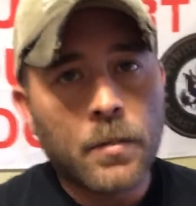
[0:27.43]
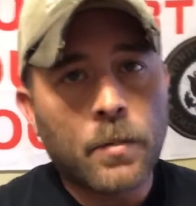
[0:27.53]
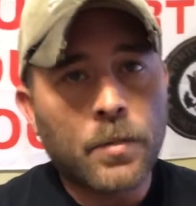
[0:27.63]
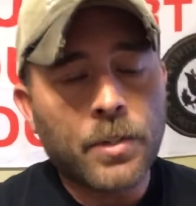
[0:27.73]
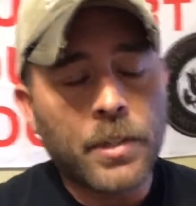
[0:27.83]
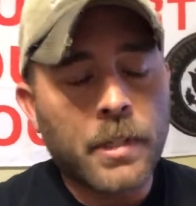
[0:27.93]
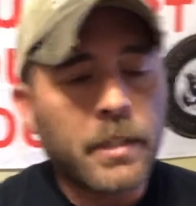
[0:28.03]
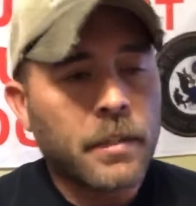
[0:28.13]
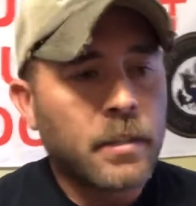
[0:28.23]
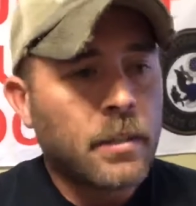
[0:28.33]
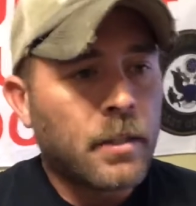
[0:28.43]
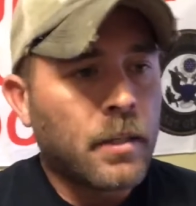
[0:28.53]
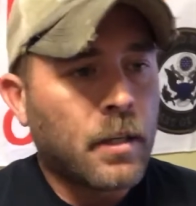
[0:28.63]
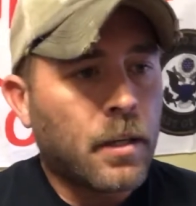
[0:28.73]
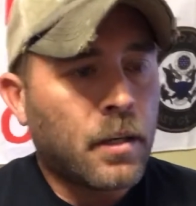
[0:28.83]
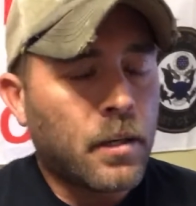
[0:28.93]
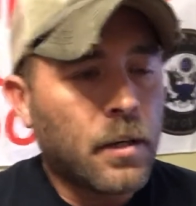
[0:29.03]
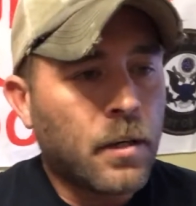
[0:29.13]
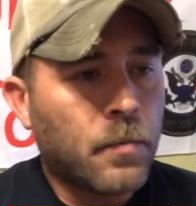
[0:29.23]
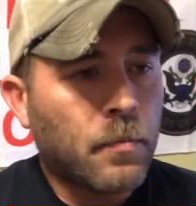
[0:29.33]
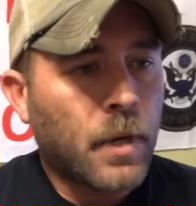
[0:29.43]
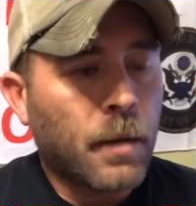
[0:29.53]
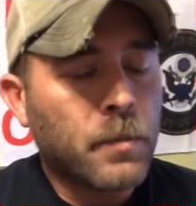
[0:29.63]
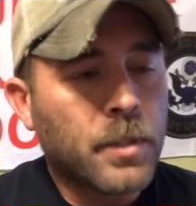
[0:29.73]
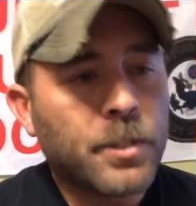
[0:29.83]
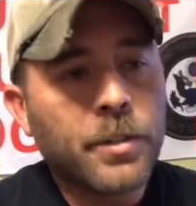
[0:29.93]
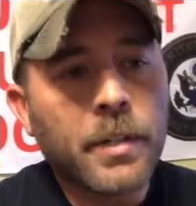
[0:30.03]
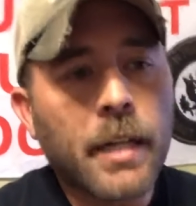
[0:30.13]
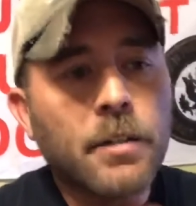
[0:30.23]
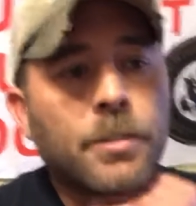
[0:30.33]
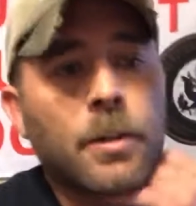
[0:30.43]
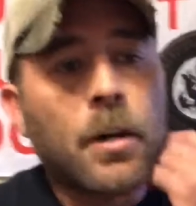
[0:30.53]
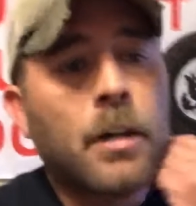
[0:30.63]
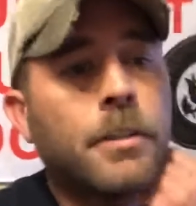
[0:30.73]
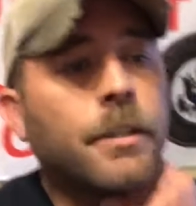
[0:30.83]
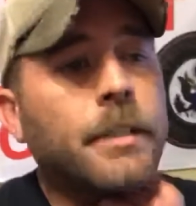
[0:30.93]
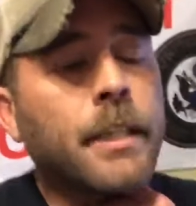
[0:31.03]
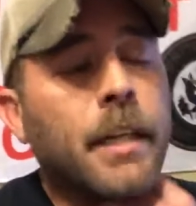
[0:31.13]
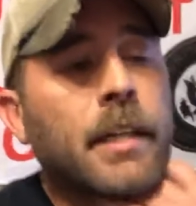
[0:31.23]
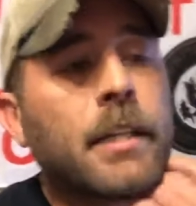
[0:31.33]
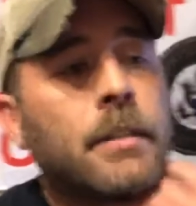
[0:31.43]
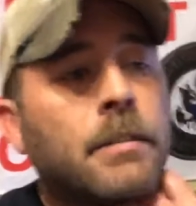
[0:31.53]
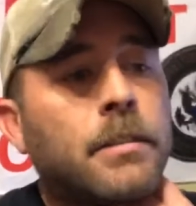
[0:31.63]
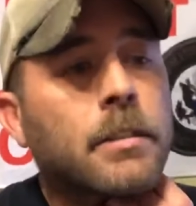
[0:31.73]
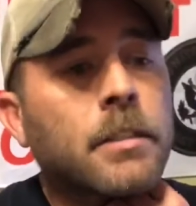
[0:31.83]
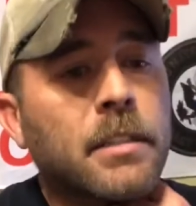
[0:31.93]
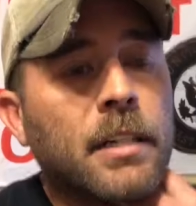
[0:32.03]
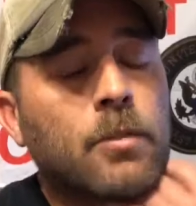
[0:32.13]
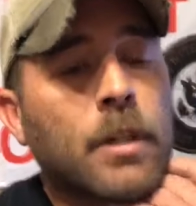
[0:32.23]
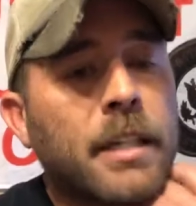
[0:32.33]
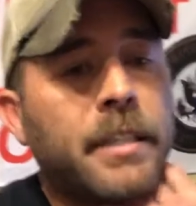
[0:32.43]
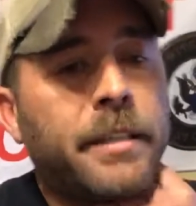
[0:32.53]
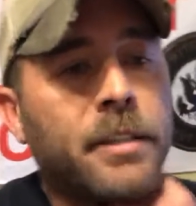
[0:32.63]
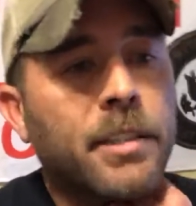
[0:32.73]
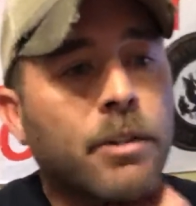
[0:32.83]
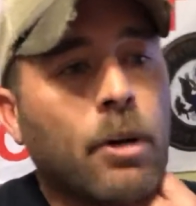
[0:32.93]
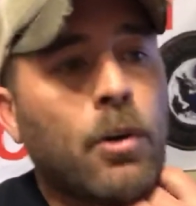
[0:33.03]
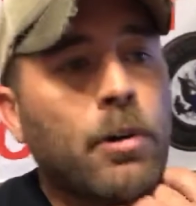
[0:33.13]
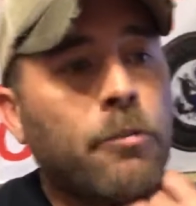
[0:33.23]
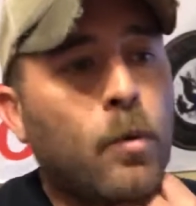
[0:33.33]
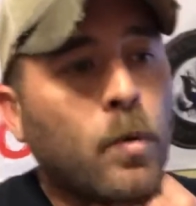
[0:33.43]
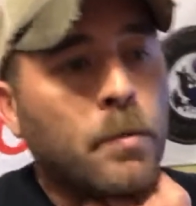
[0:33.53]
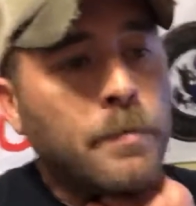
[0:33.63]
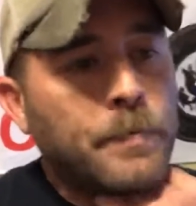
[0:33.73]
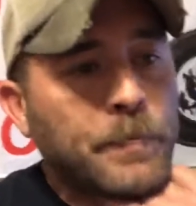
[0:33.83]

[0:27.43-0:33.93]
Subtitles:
We'll see. I'm going to shoot it out to 100 today just because that's what I need to zero it for.